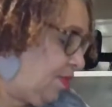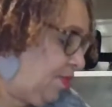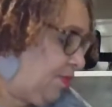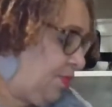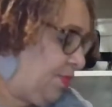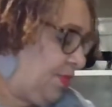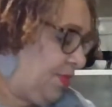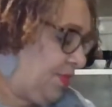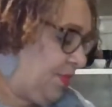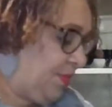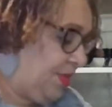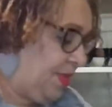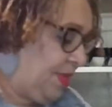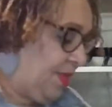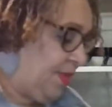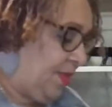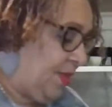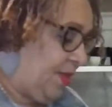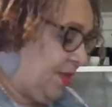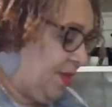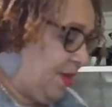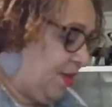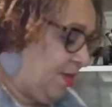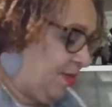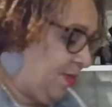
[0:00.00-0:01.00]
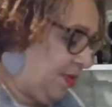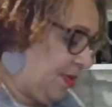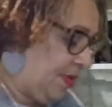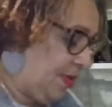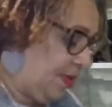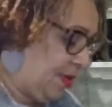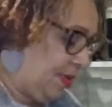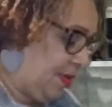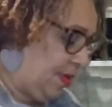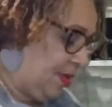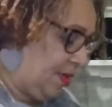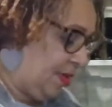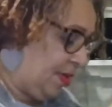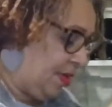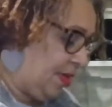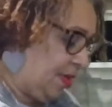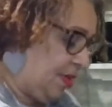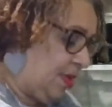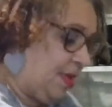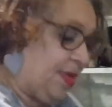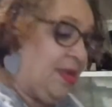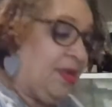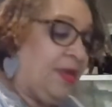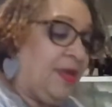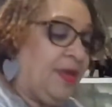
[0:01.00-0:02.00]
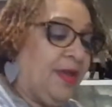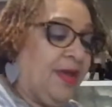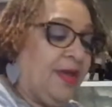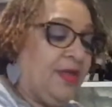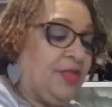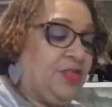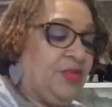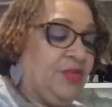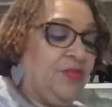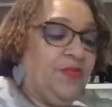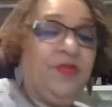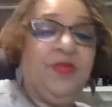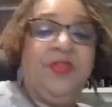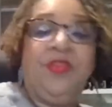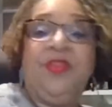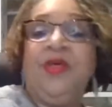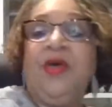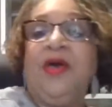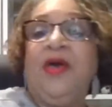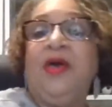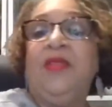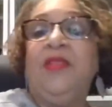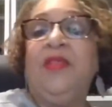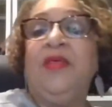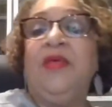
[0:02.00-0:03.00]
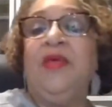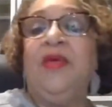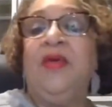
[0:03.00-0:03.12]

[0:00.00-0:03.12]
Put that up. Got you for that.